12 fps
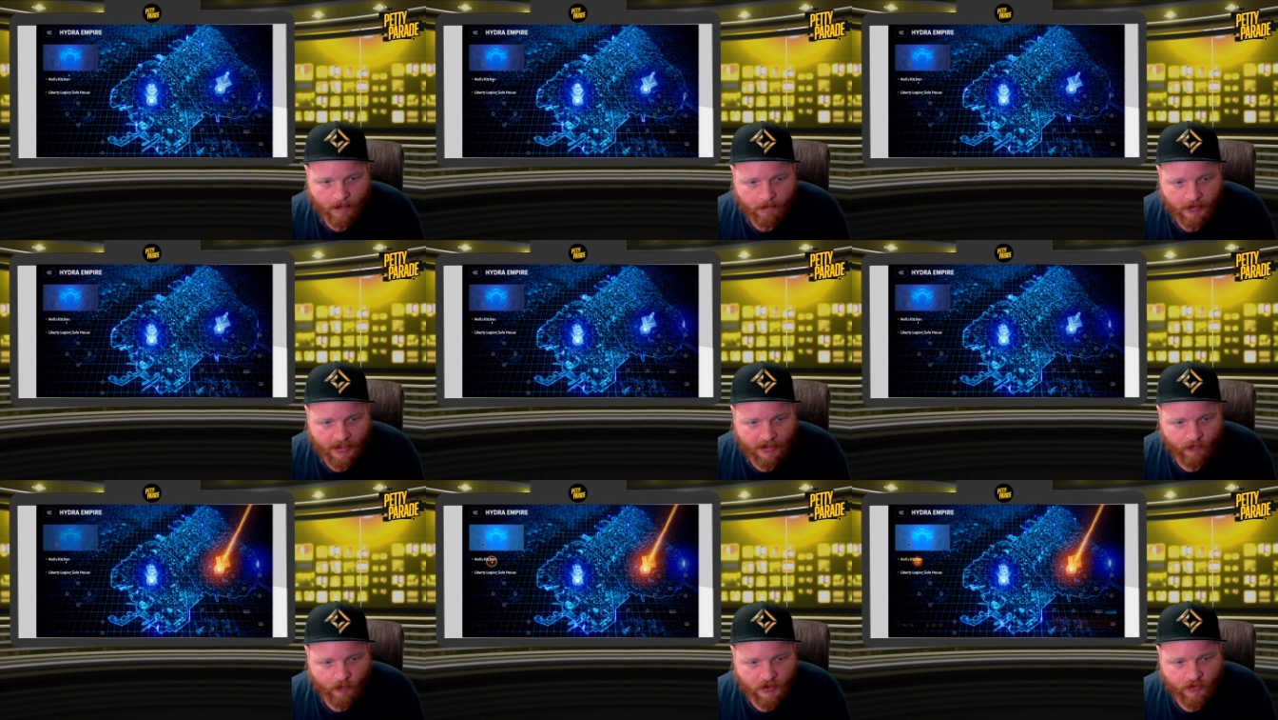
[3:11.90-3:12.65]

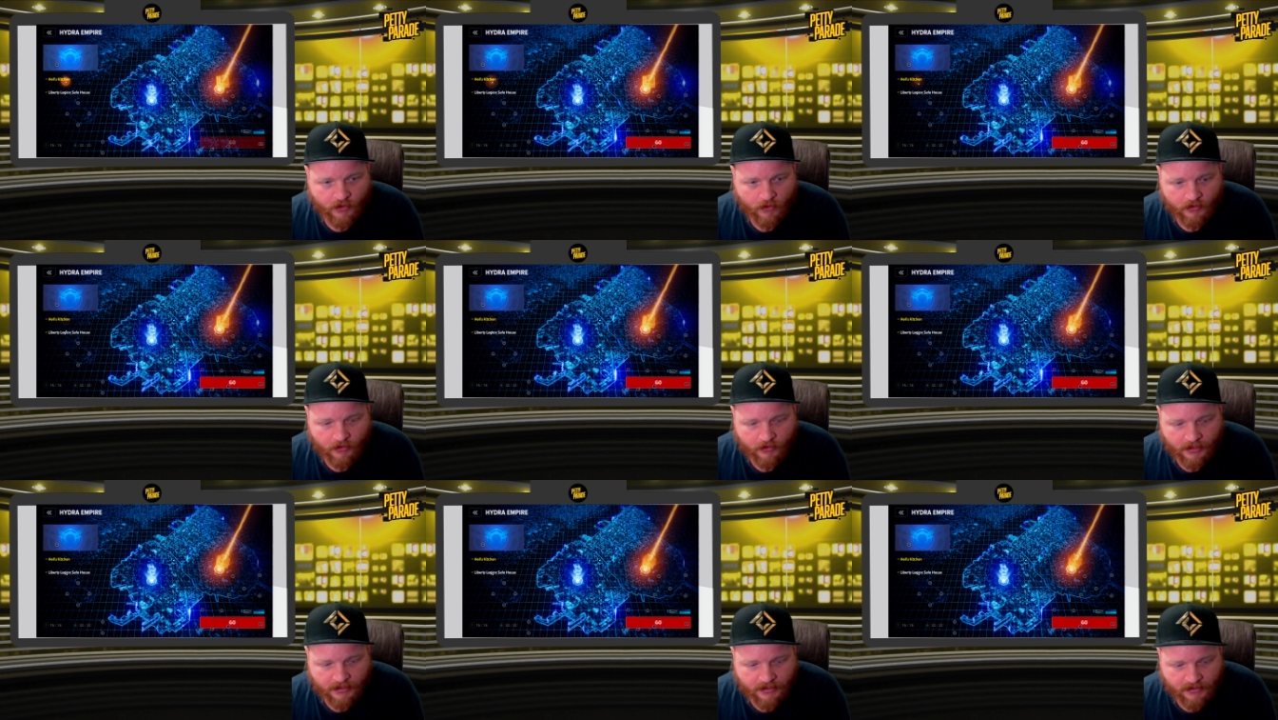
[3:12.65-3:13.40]
But when you go and
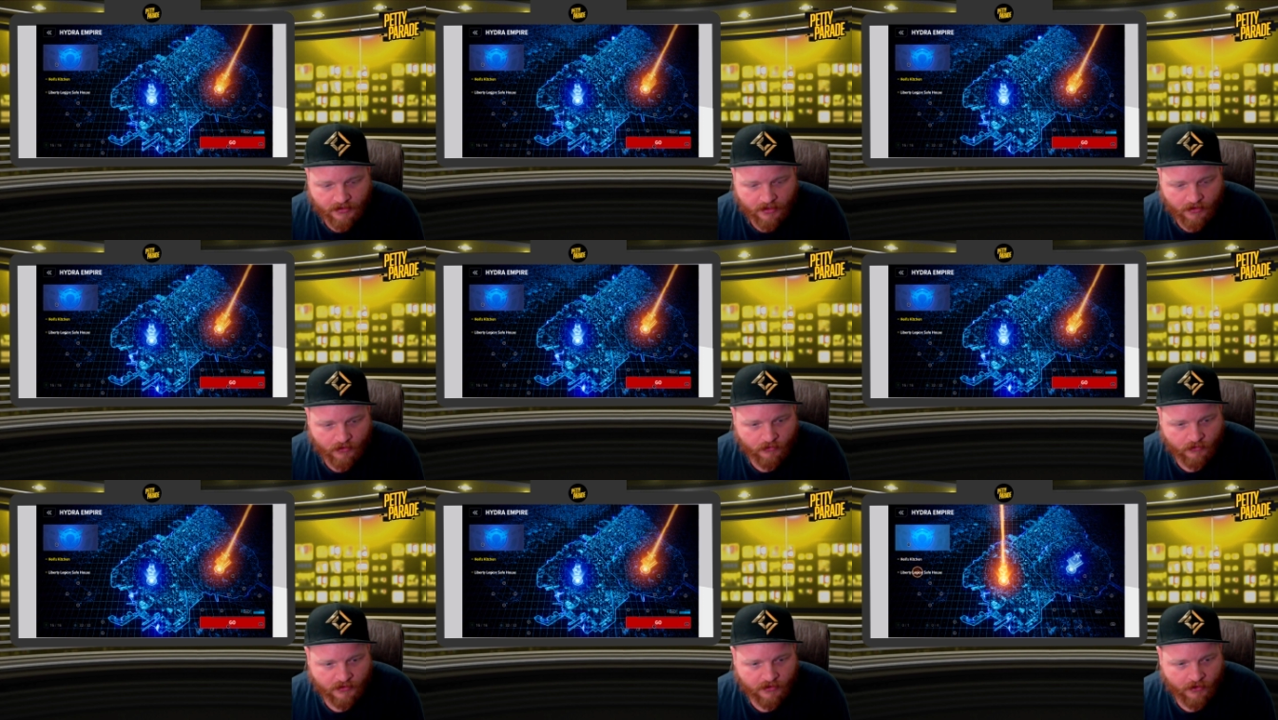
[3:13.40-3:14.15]
look at these
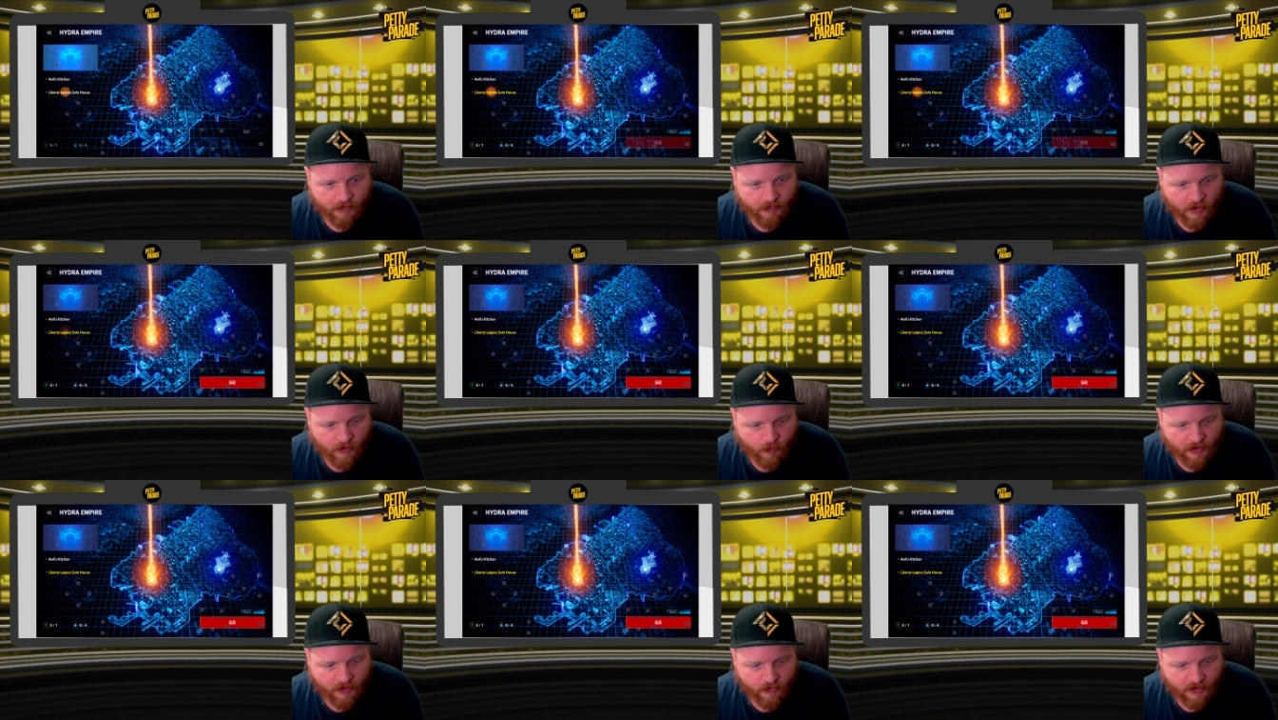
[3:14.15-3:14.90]
zones, oh, nope,
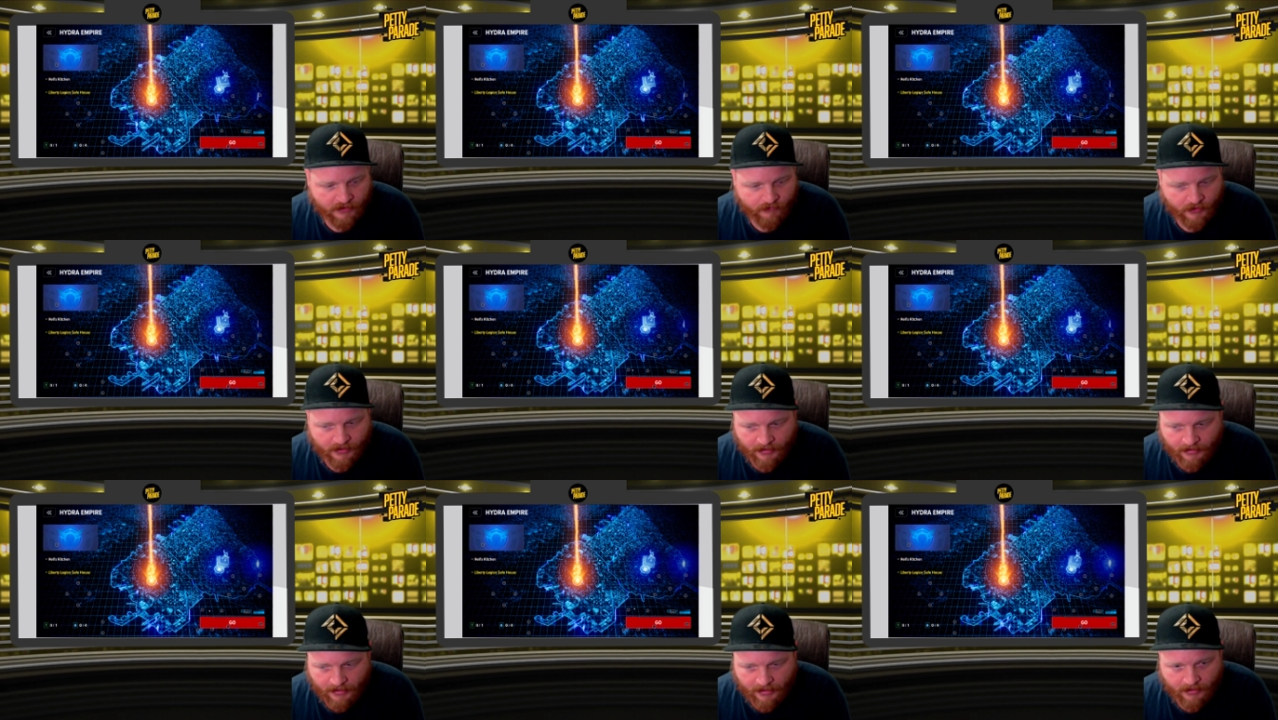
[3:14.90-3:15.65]
we looted
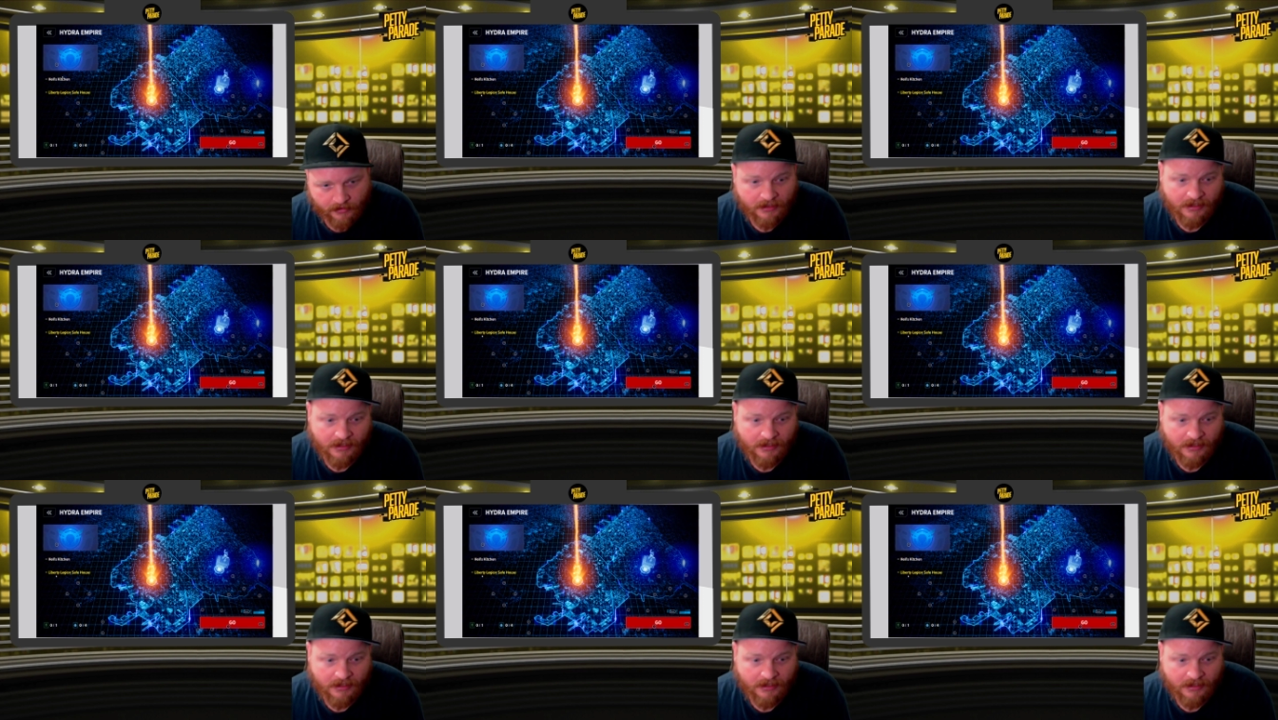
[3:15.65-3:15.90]
everything there.